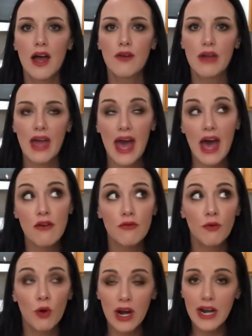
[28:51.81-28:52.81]
at
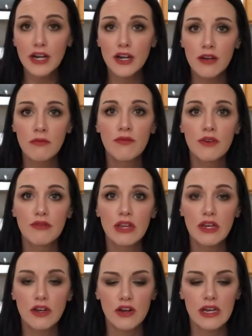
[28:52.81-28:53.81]
450
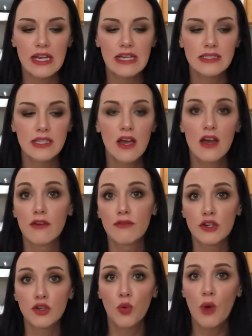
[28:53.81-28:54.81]
degrees for
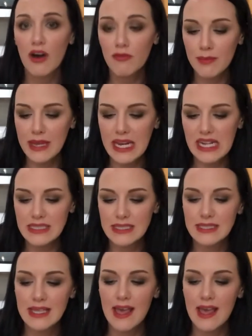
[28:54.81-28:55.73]
12 minutes,